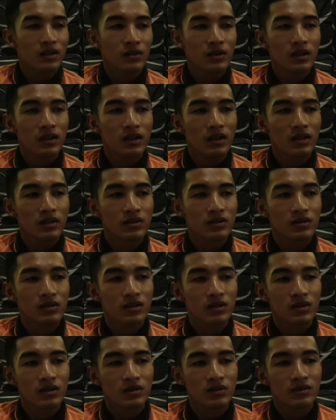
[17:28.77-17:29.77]
We
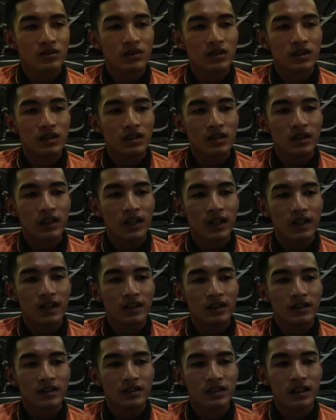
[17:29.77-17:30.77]
also hopefully
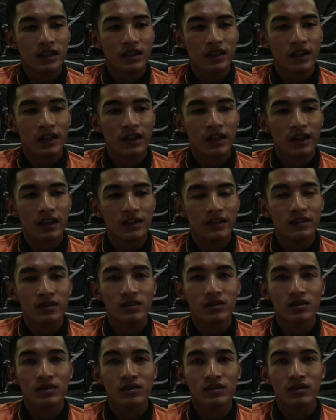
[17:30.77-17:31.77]
that Lisa
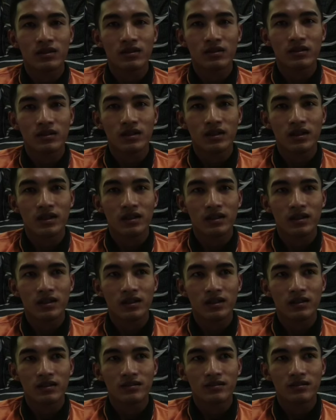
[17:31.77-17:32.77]
can do
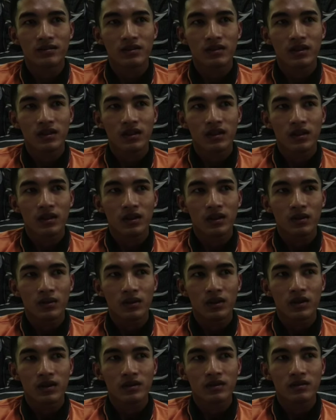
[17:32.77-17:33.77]
the
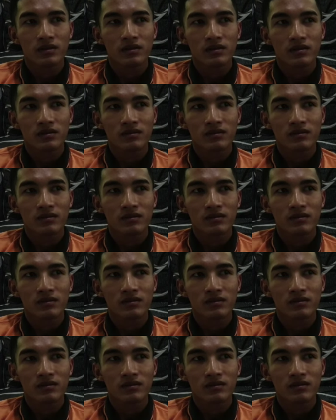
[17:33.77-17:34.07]
work